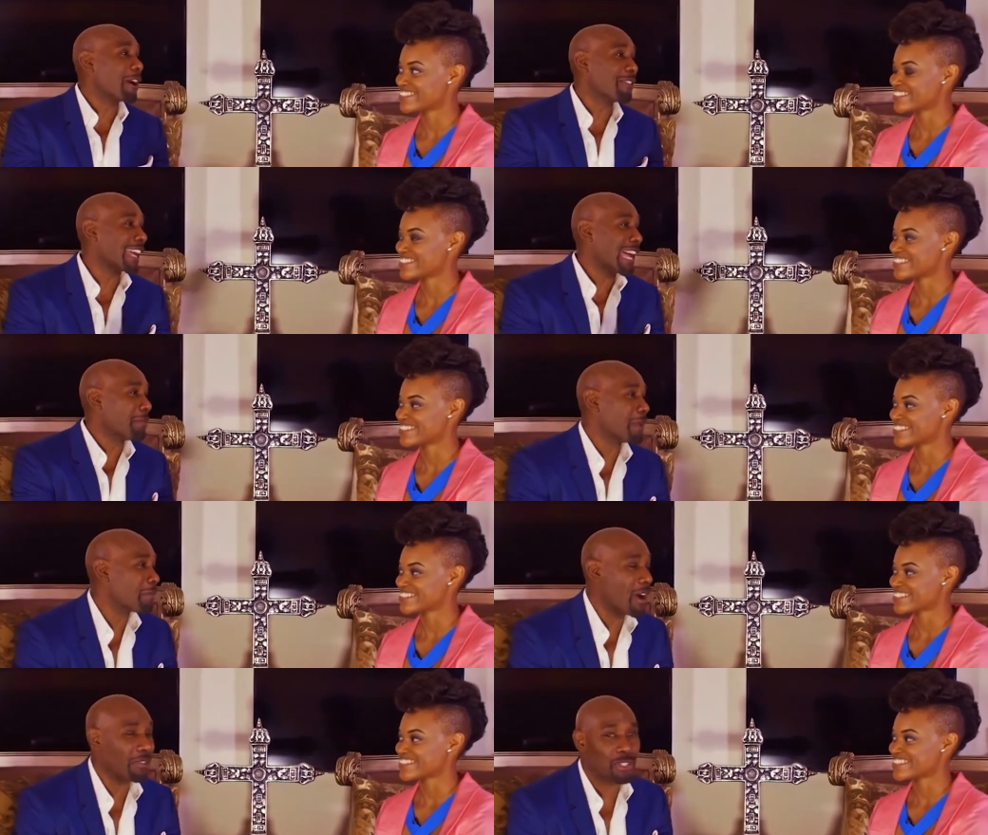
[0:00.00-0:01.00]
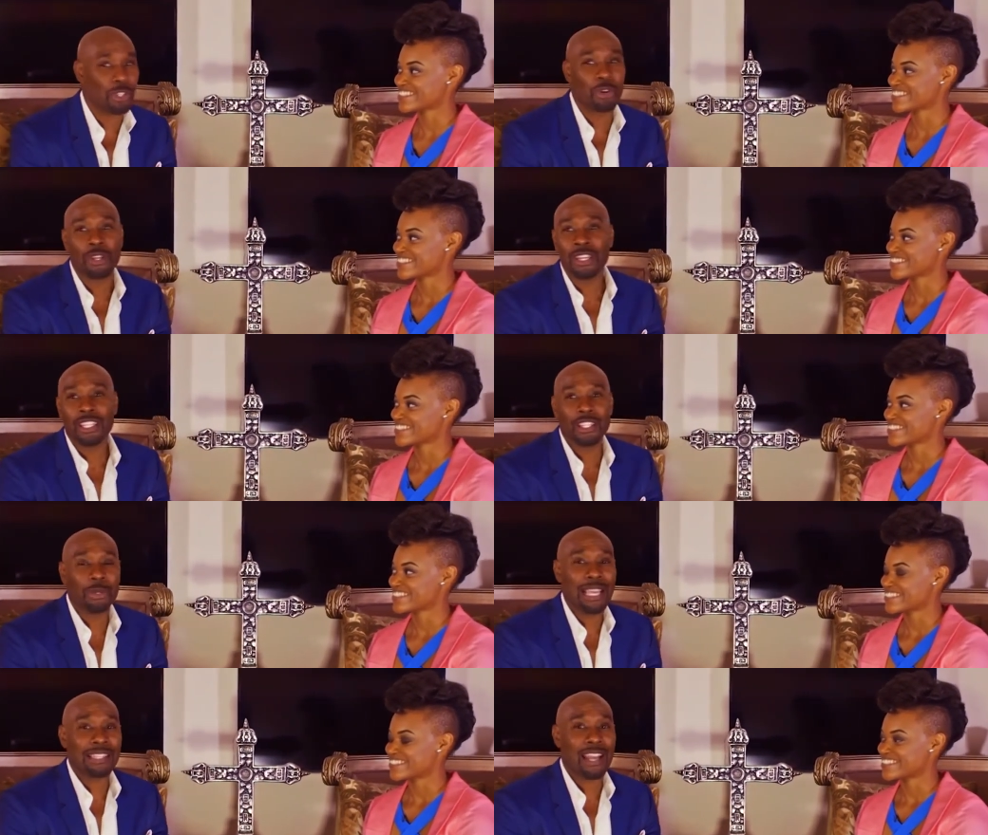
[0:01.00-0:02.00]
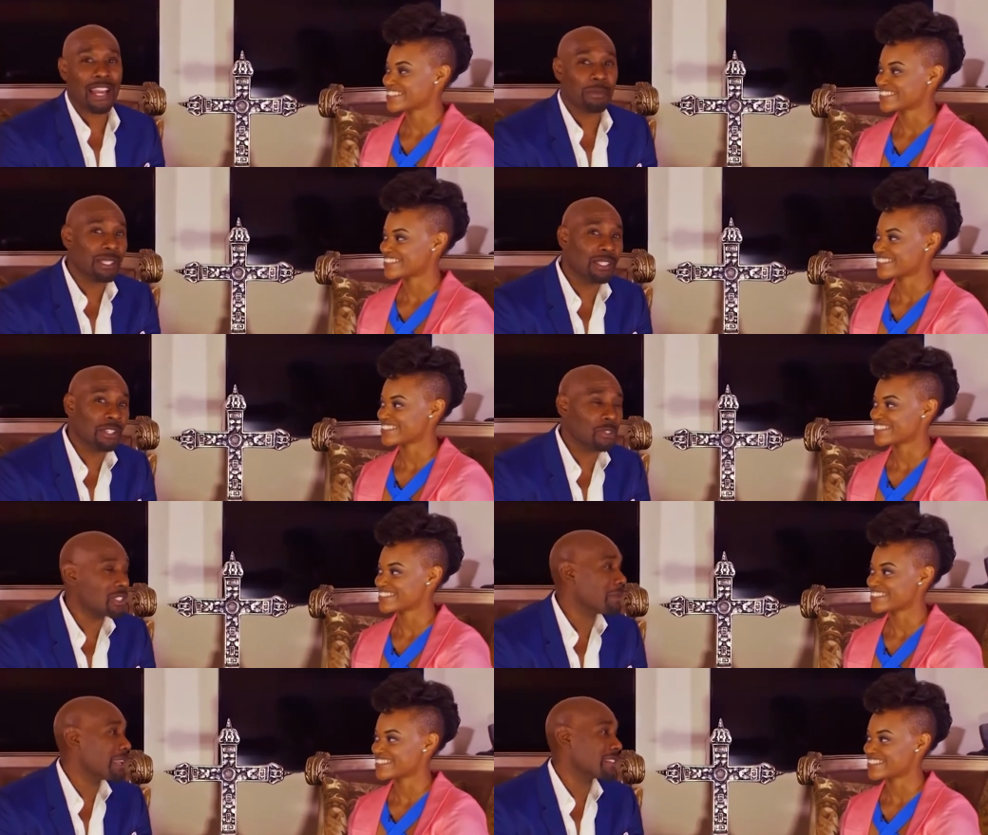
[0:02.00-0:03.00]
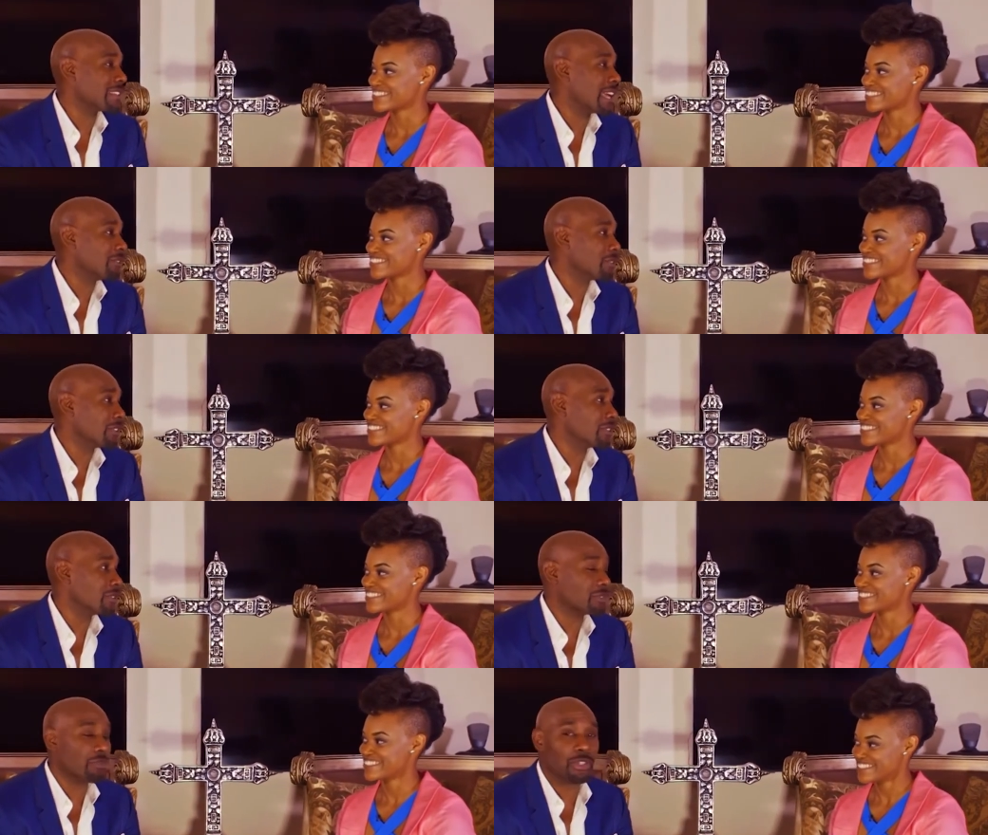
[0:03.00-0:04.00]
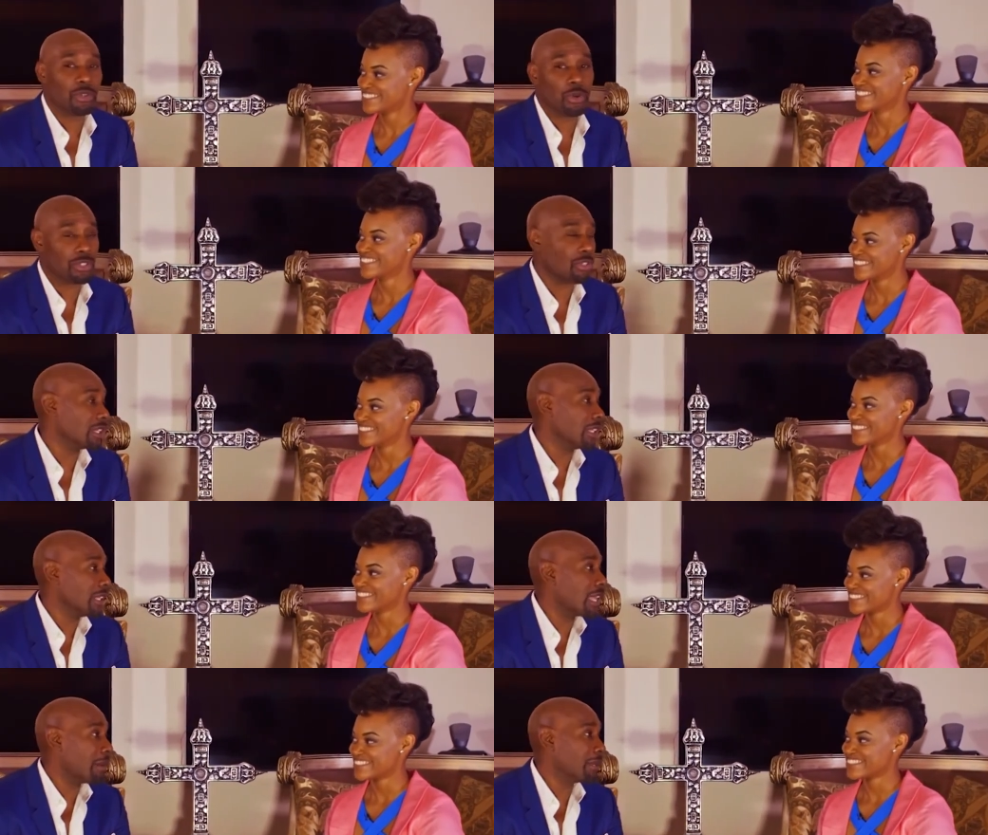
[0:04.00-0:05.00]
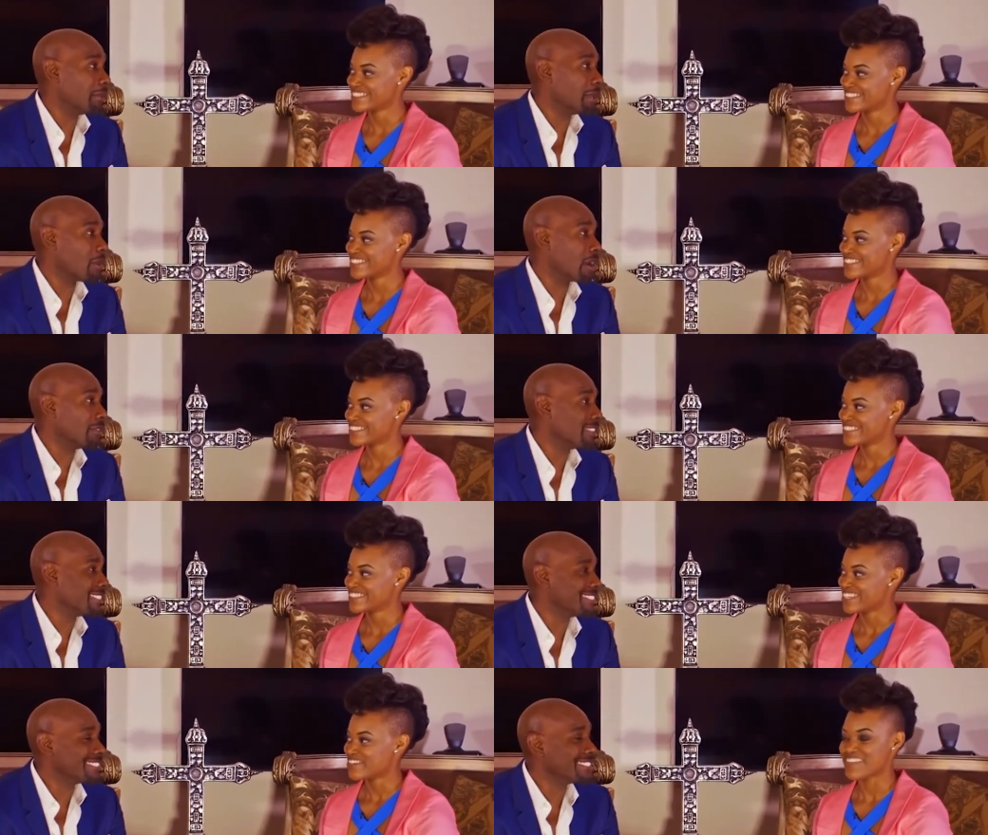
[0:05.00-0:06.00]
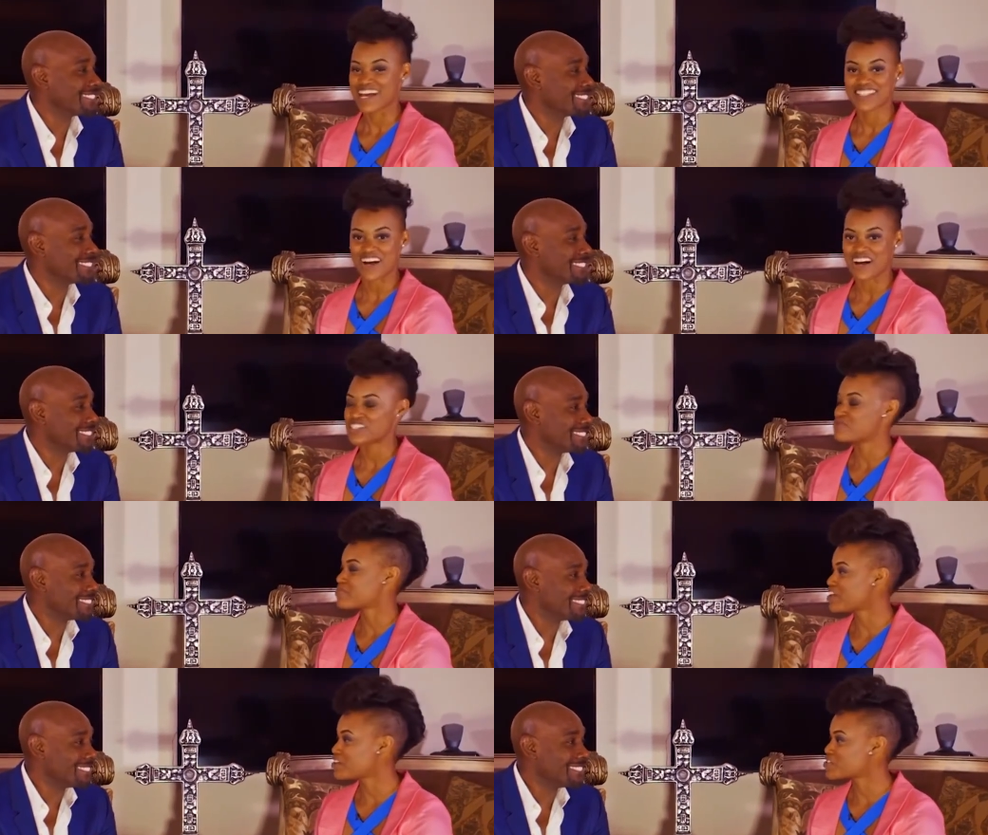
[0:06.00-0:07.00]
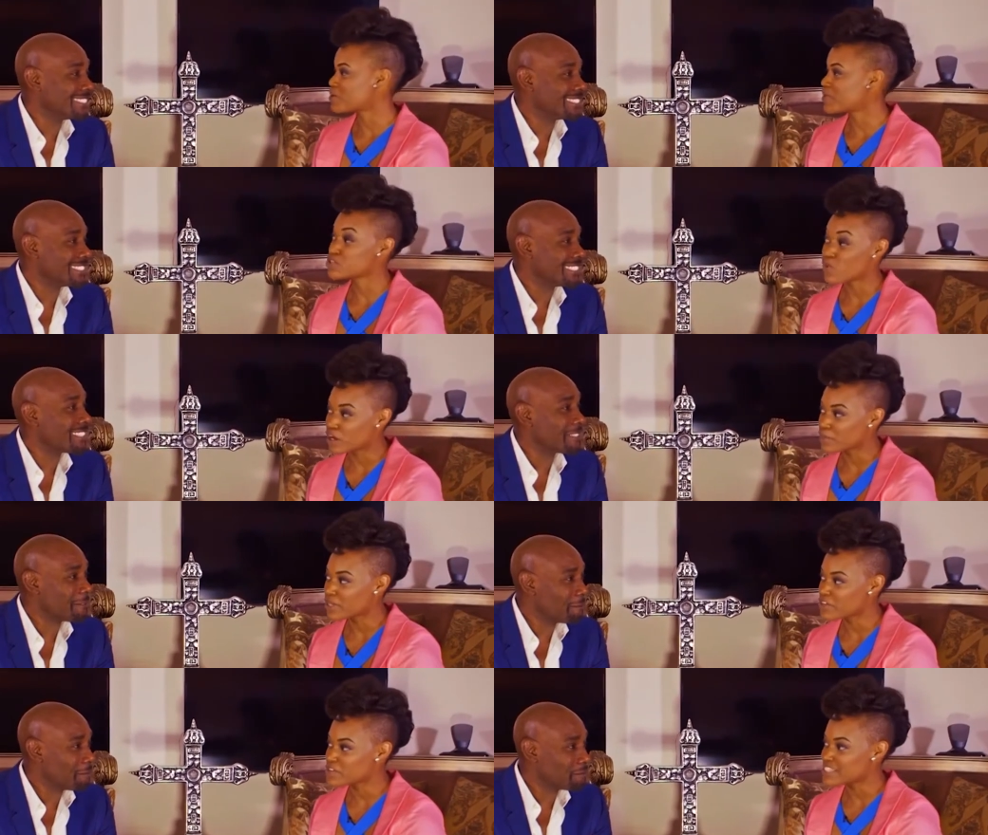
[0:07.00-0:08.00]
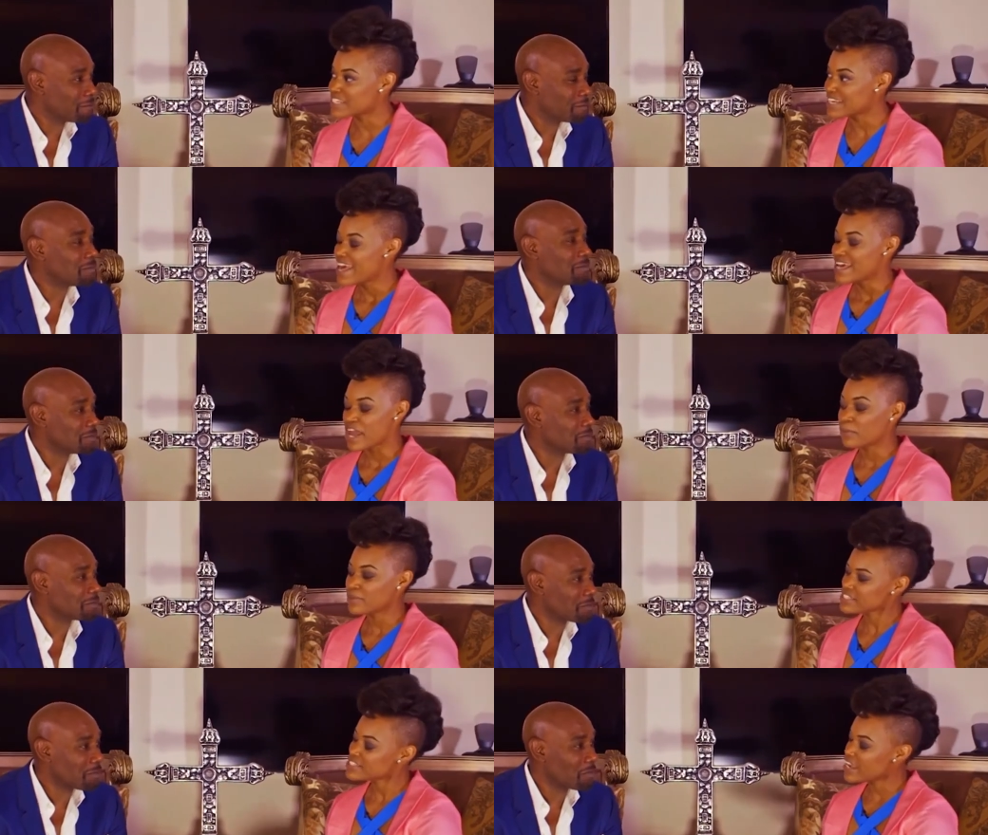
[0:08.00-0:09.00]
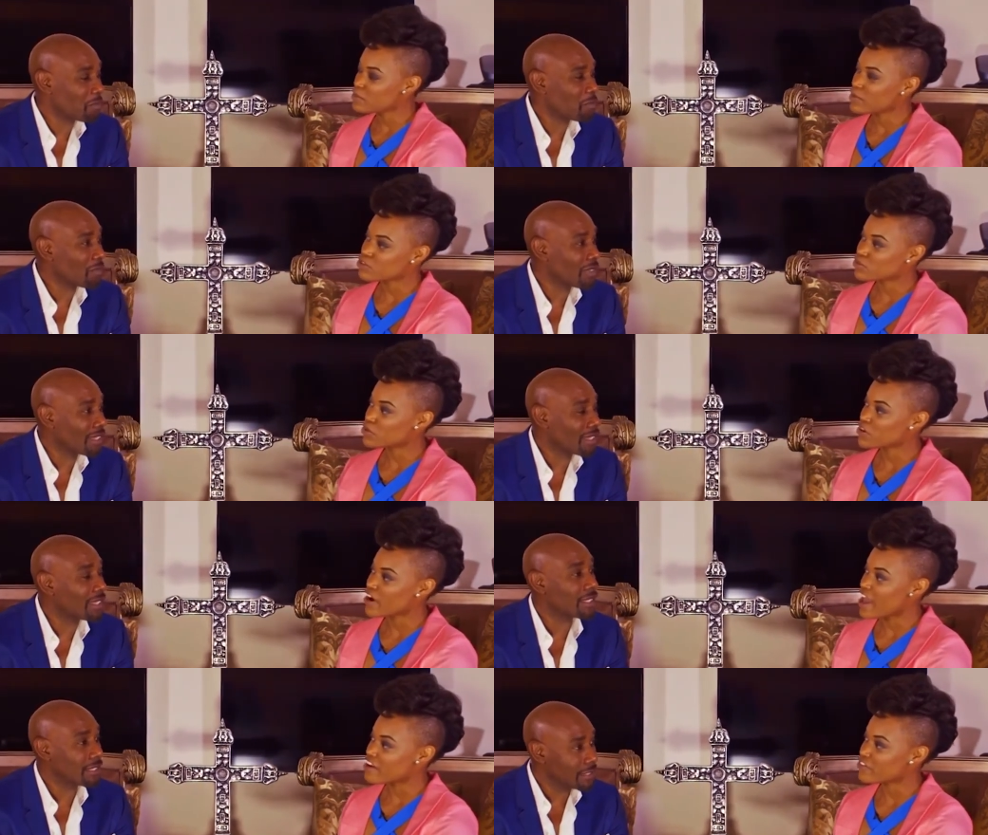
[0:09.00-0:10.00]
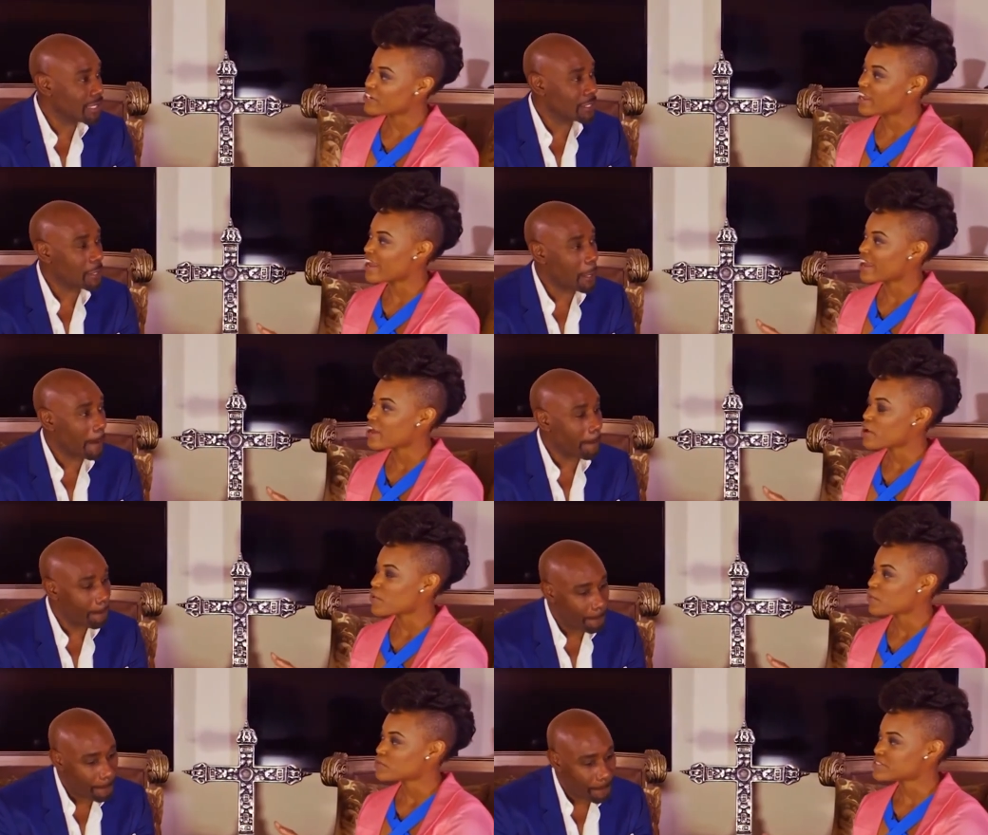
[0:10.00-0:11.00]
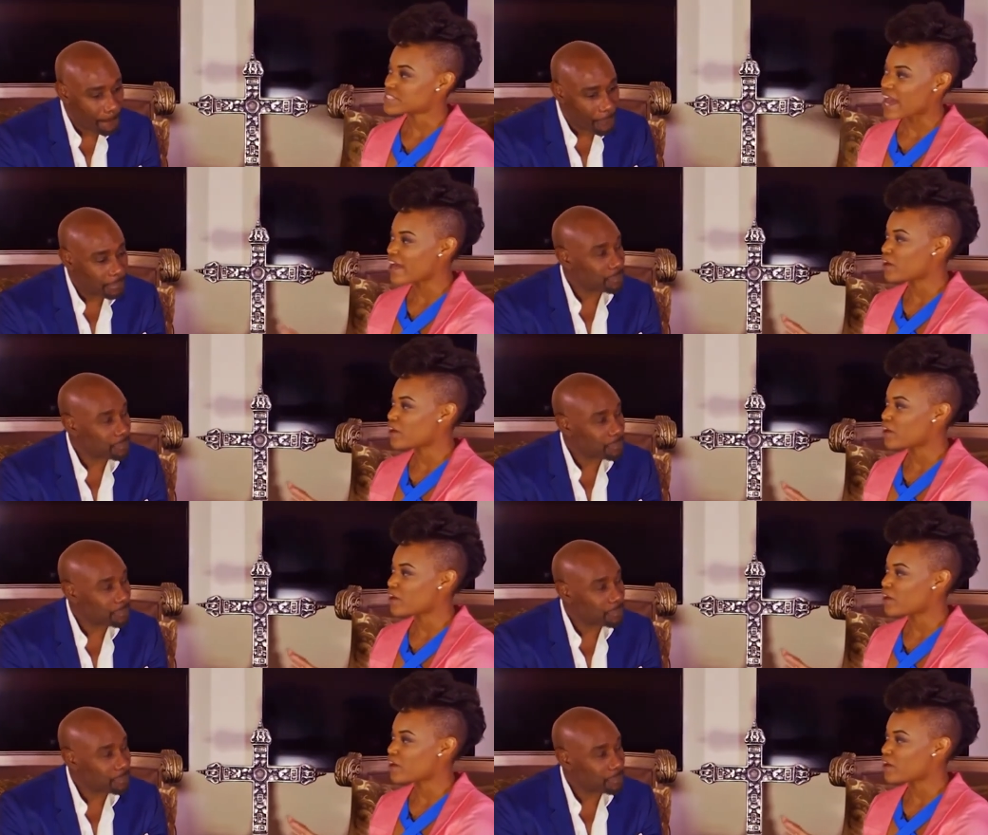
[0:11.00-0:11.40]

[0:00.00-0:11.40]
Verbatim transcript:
Speaker 1: of it, I got to be a part of it. So you know, he got tired of me, you know, sleeping outside his, his front door, so he, he allowed me to be a part of it.
Speaker 2: Well, that's awesome. Thank you so much. Welcome to Houston. Now, please take me through your everyday style